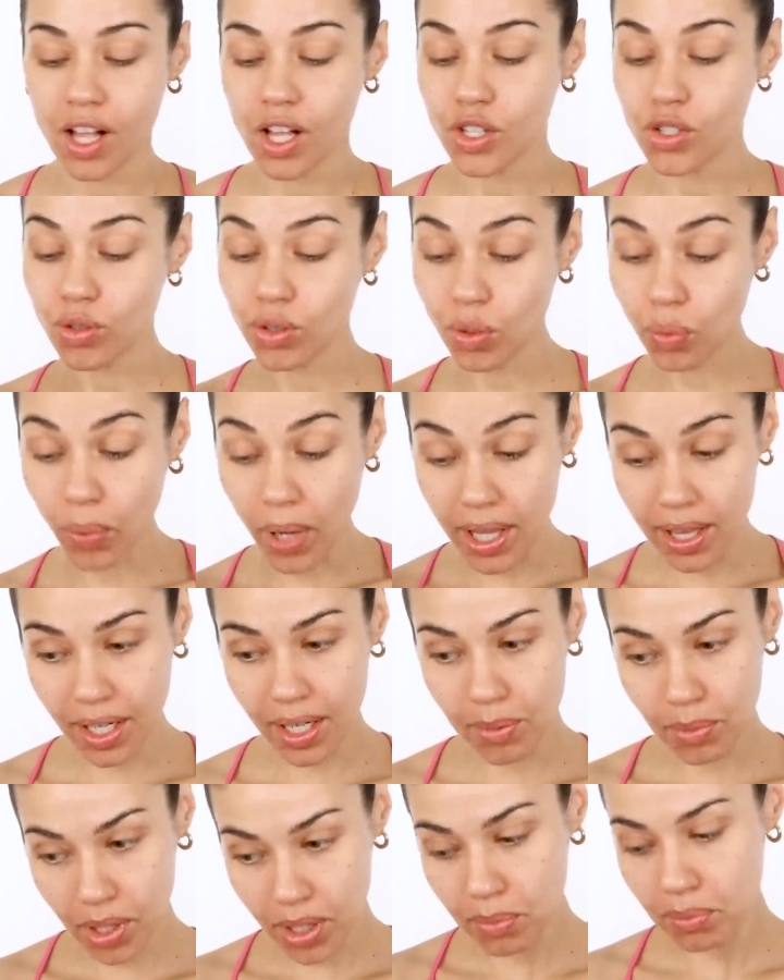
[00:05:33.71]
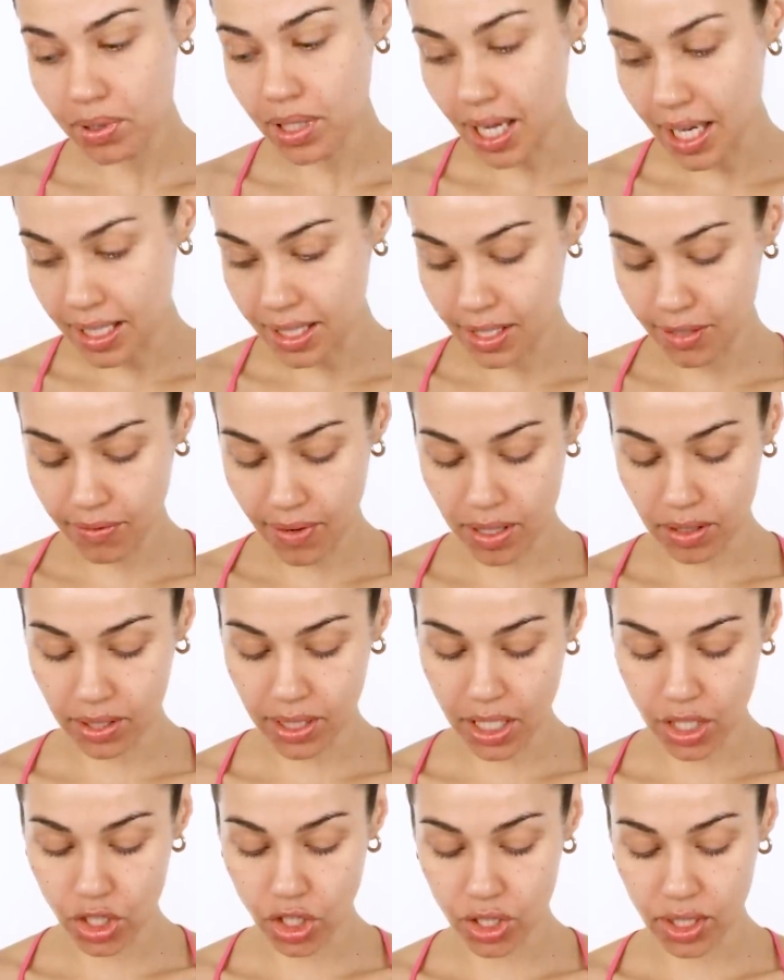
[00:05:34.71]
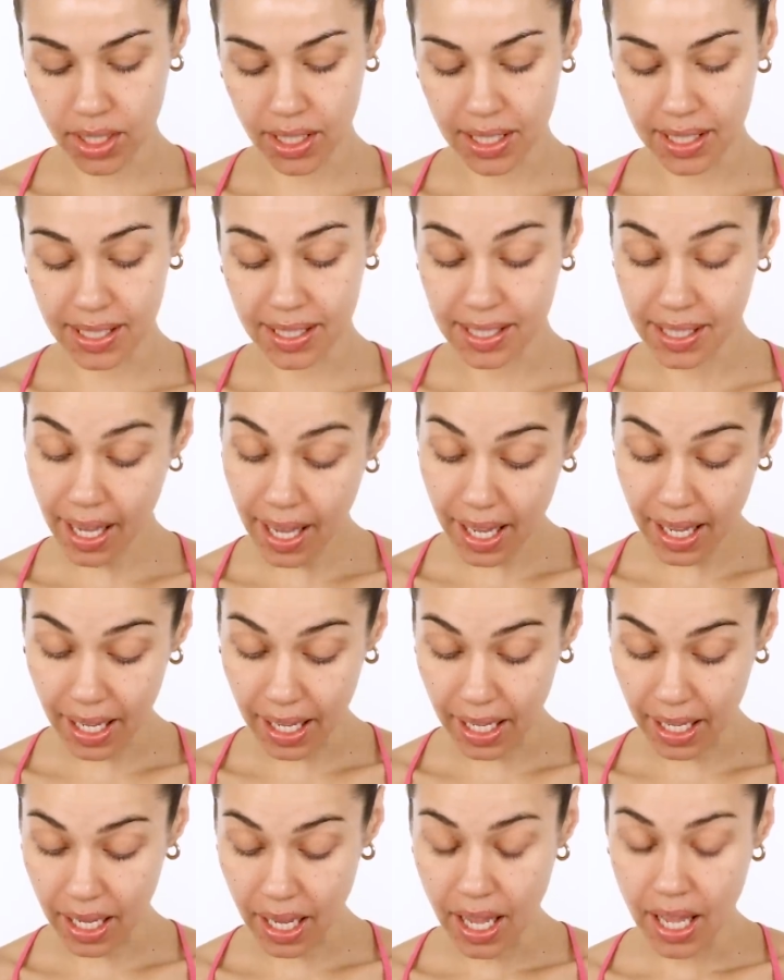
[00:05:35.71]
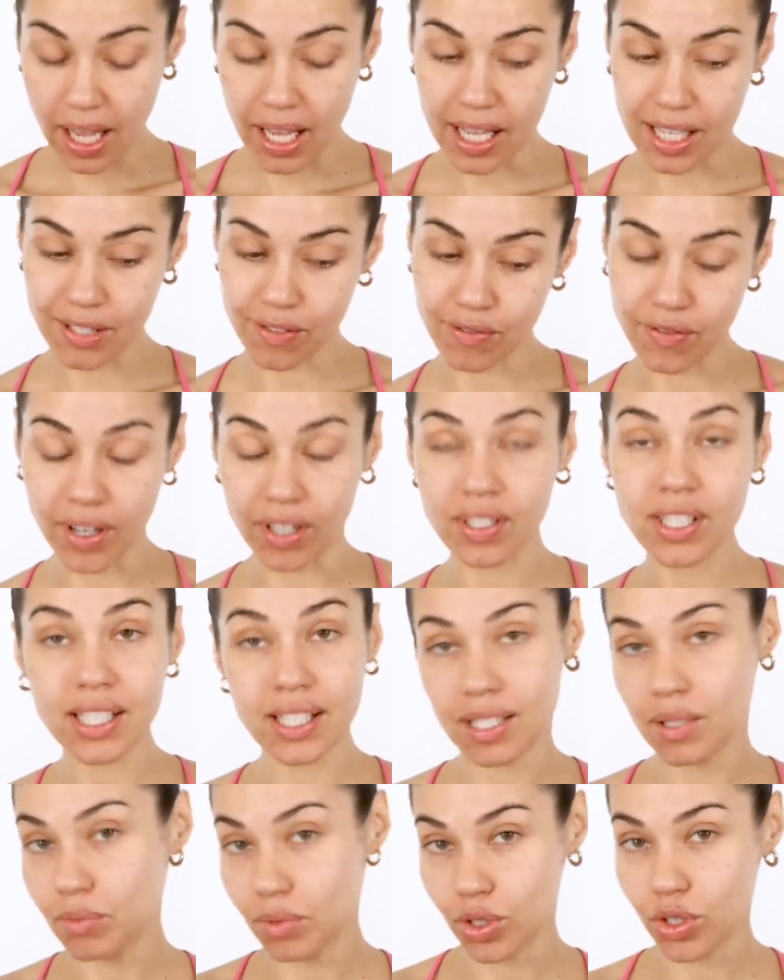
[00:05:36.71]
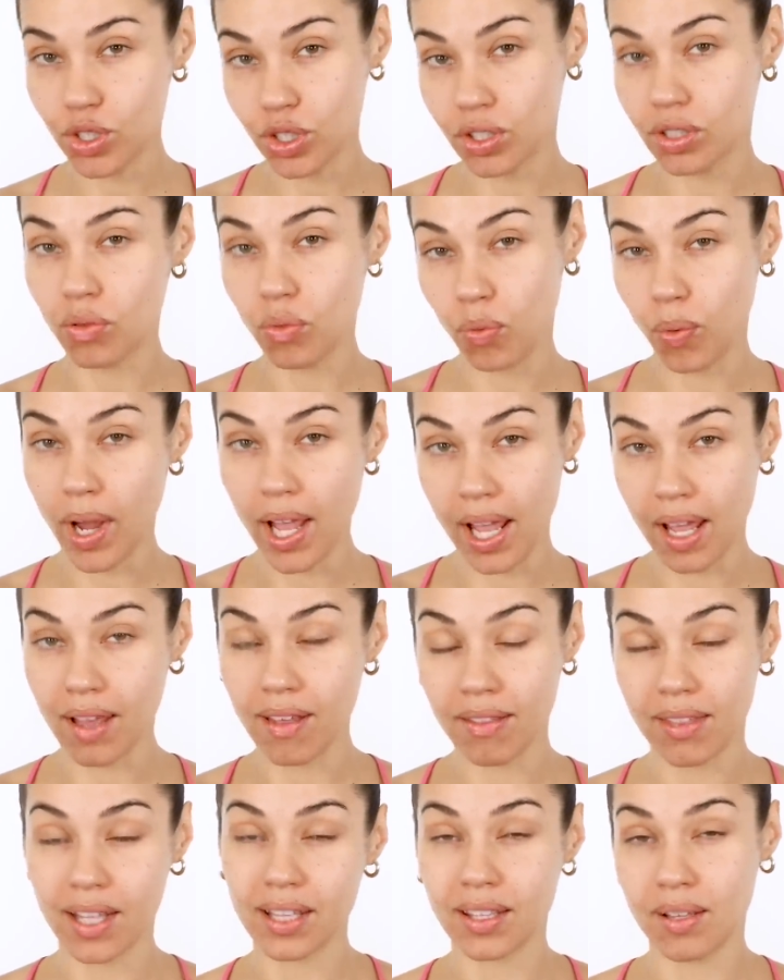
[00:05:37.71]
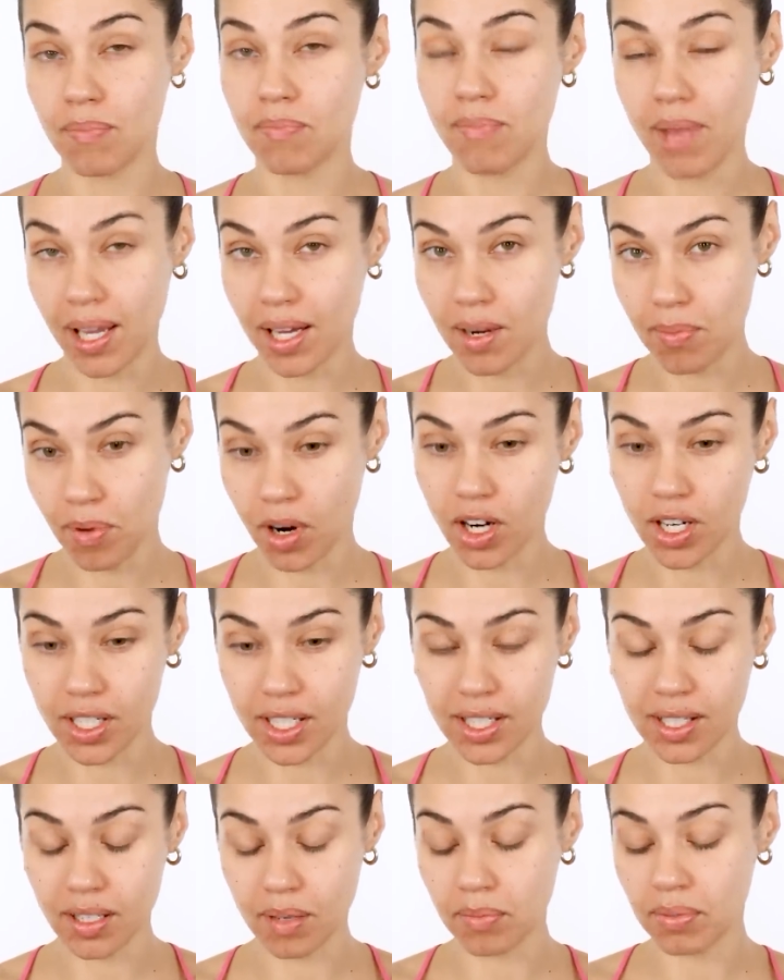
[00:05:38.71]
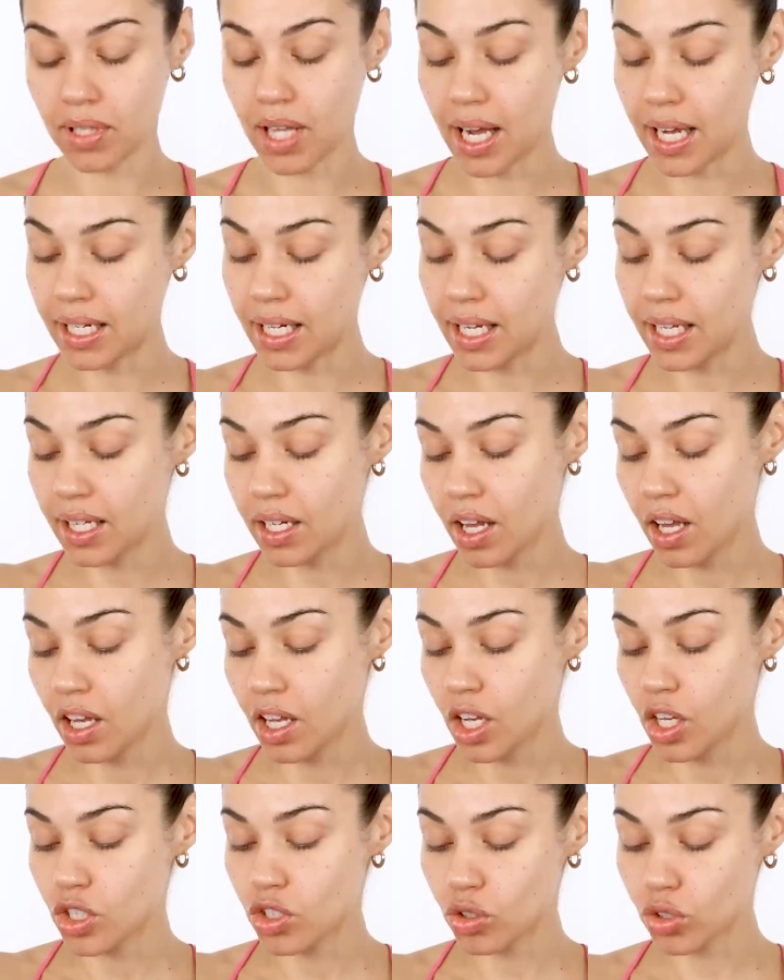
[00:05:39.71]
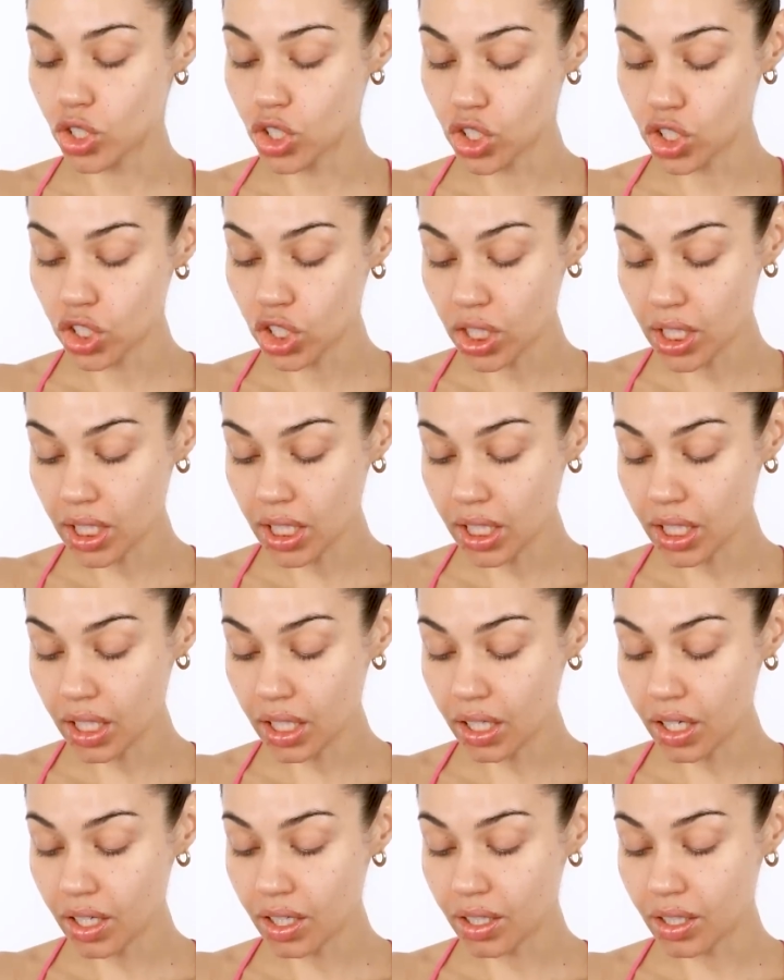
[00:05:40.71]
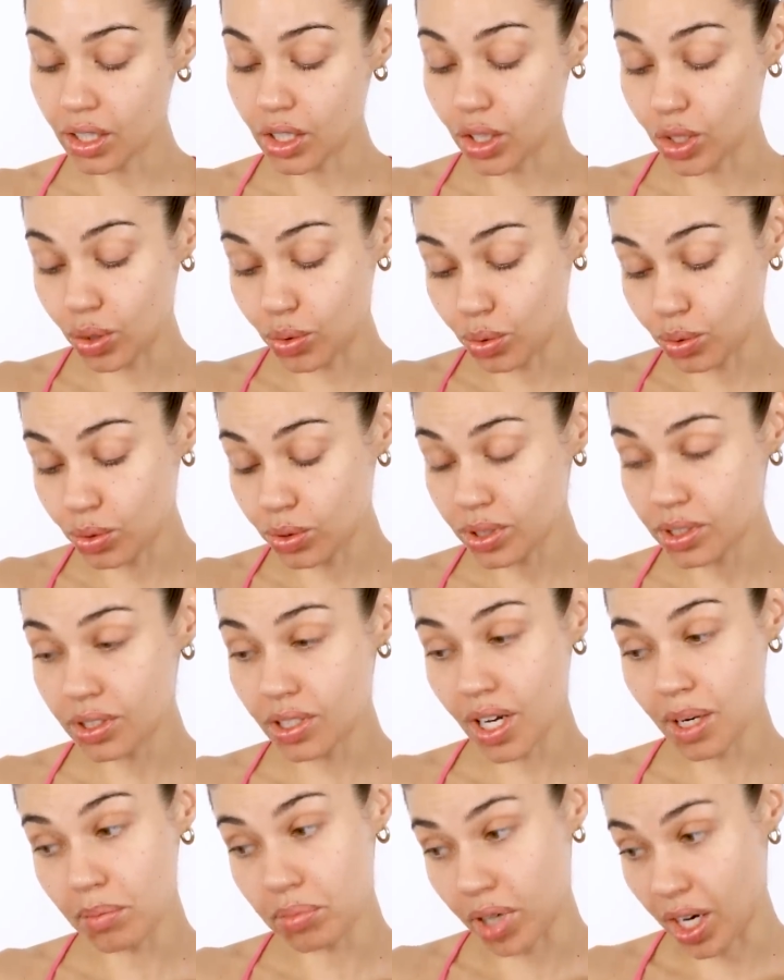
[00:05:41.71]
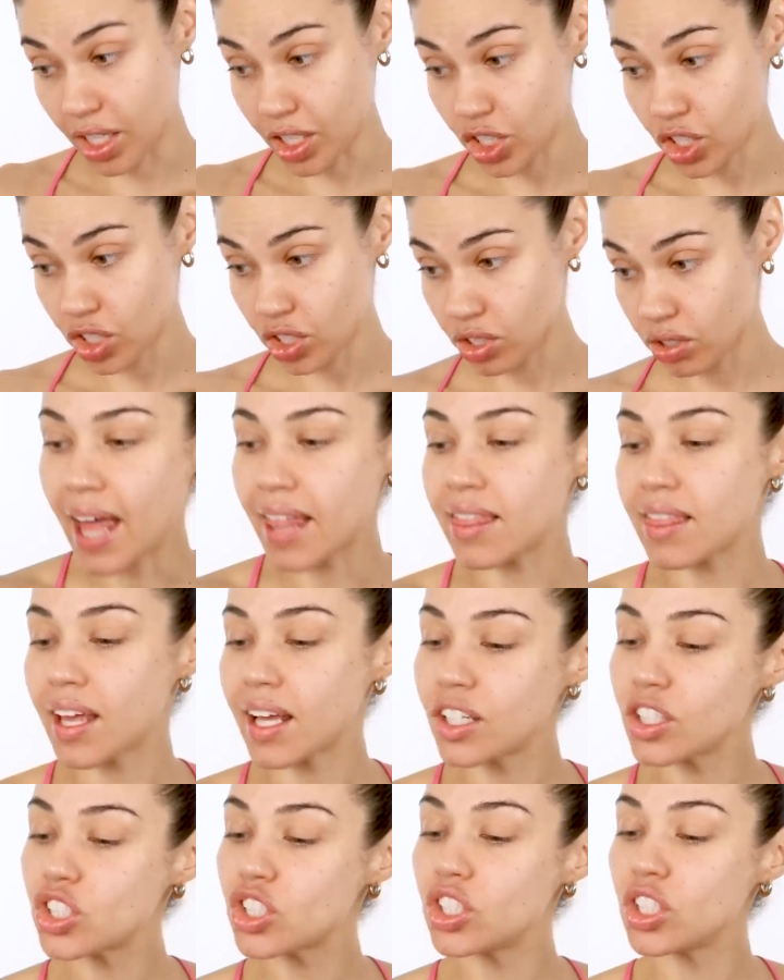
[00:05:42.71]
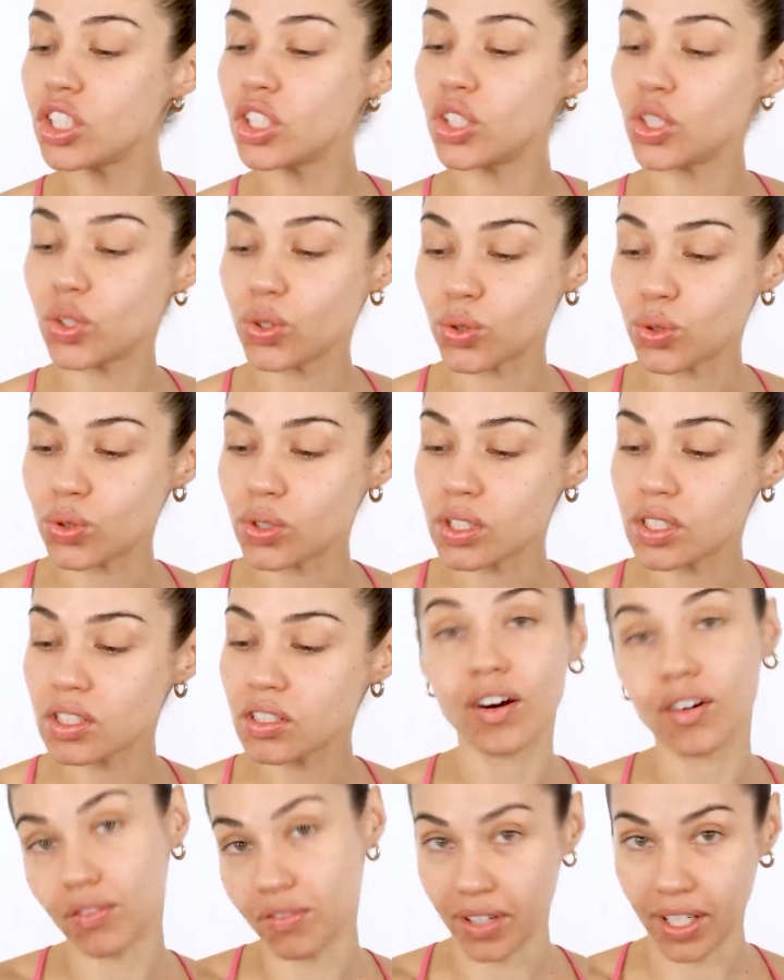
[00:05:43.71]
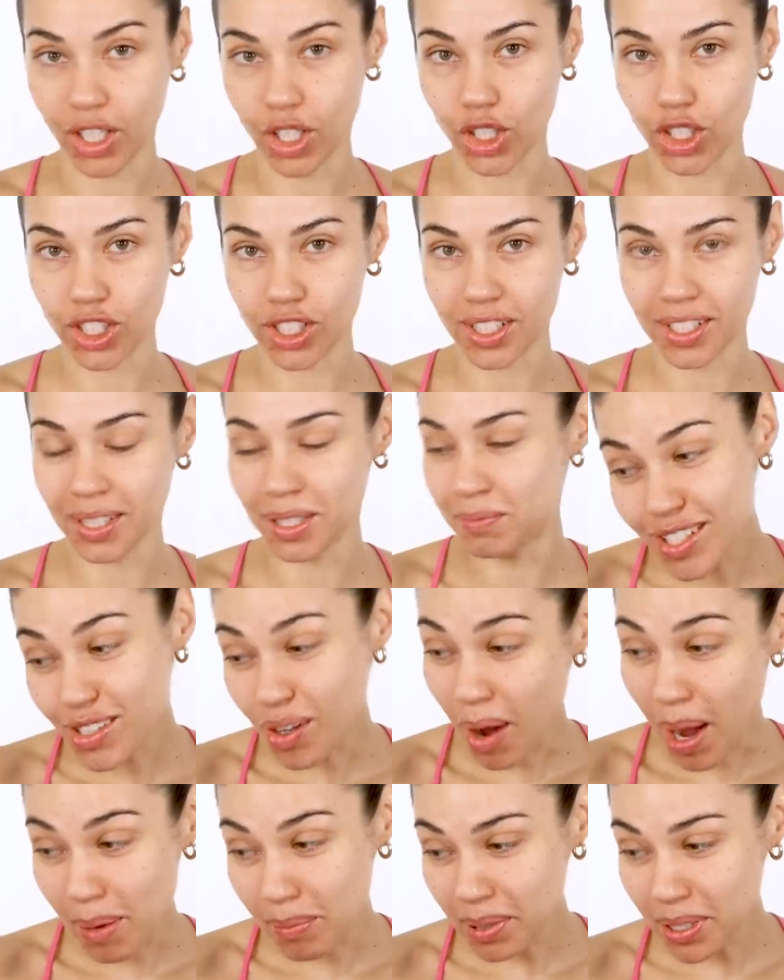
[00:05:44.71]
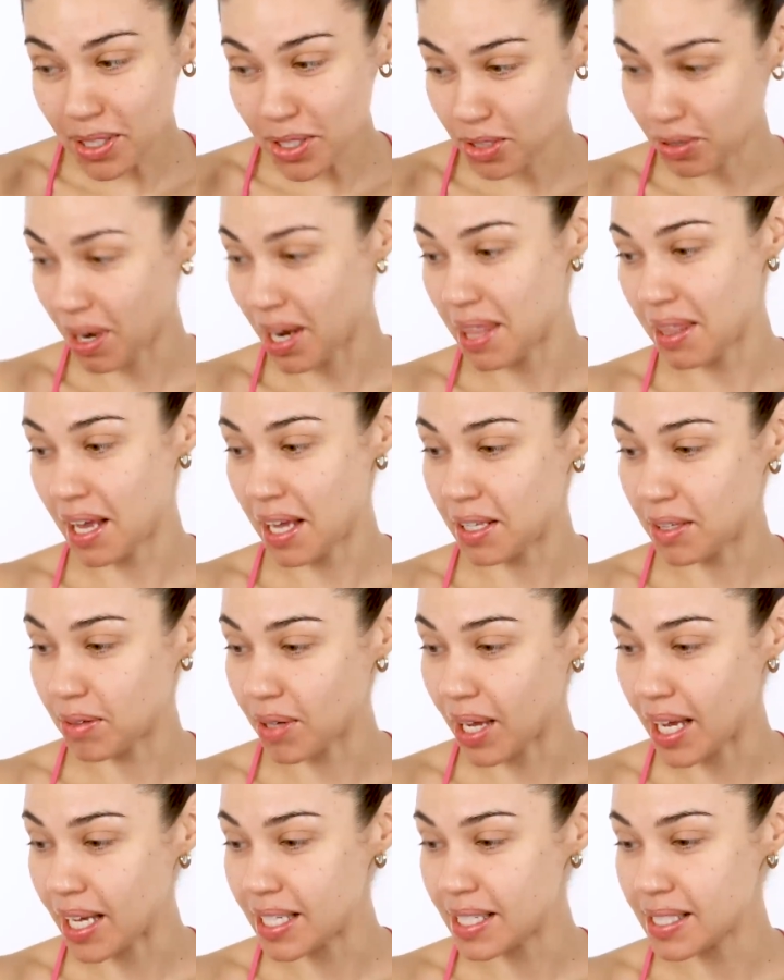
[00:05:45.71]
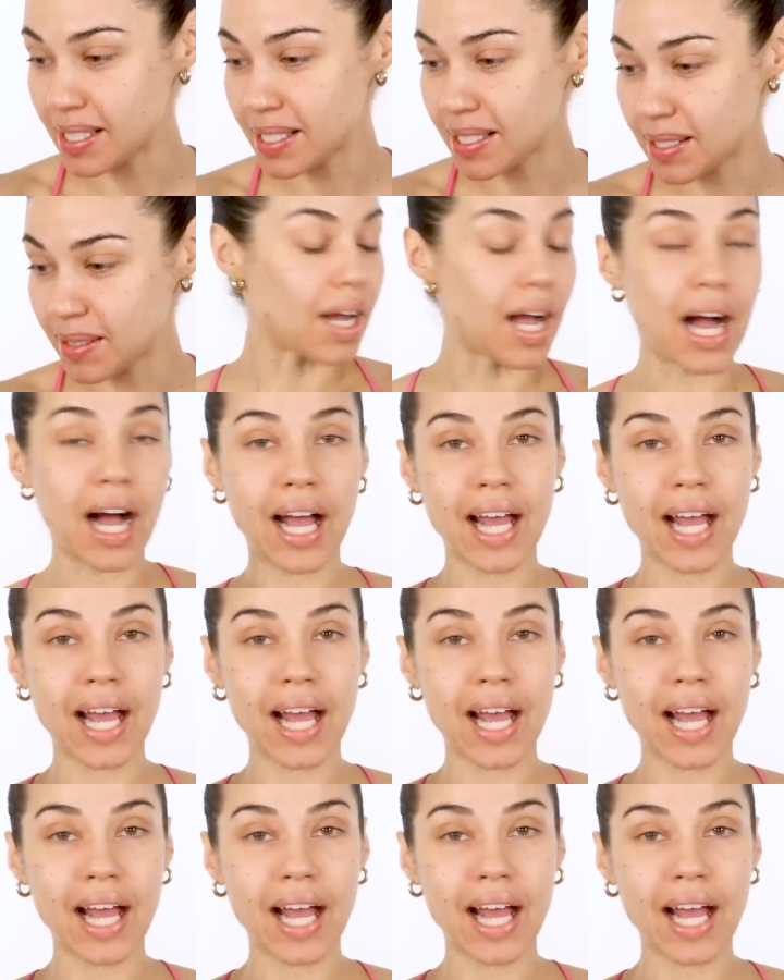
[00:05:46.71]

So the way that I'm gonna apply this foundation today is very similar to the way that the makeup artist applied it. So she used a brush and then she used her fingers. So I'm gonna try that, you guys.